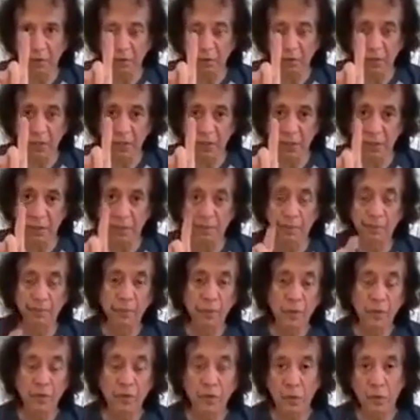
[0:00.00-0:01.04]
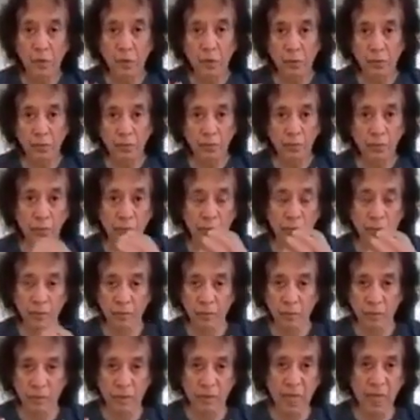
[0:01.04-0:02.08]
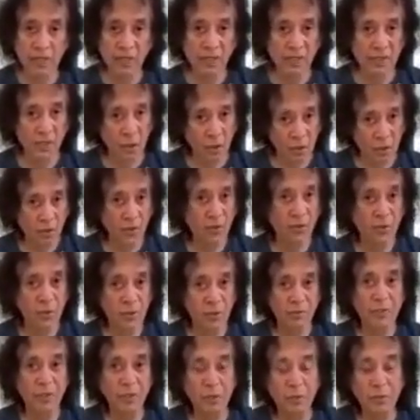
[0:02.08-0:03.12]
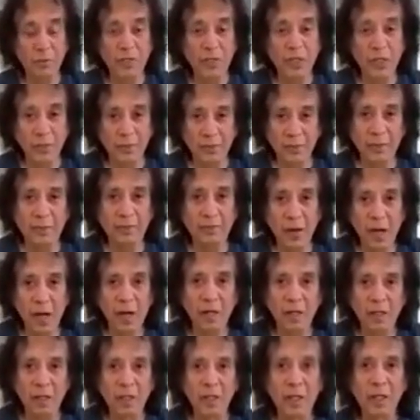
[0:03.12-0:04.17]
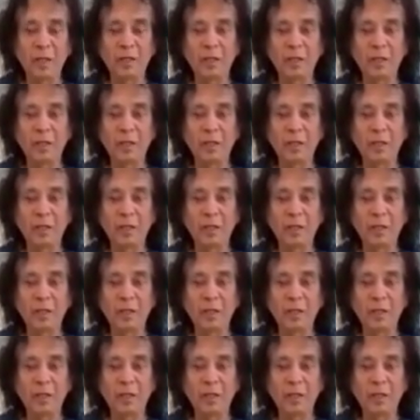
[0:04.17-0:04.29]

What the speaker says: finger. So that's also something to be kept in mind,